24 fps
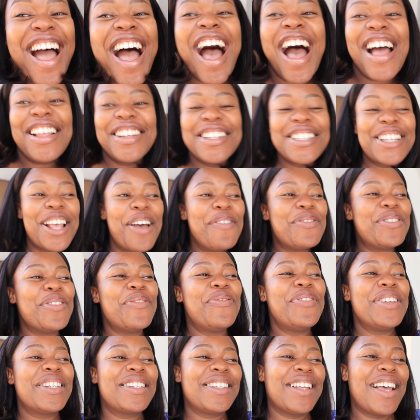I just came to
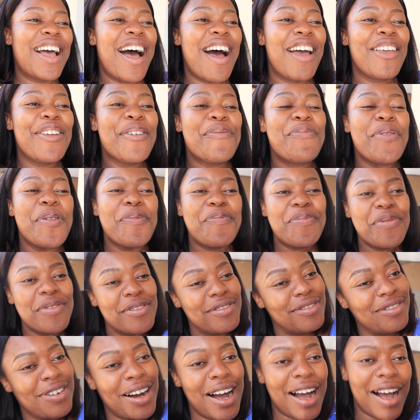visit her. You
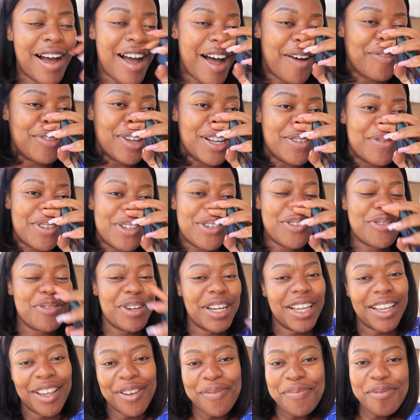people, I've just been
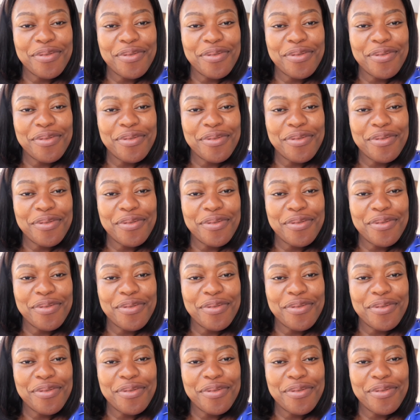drinking.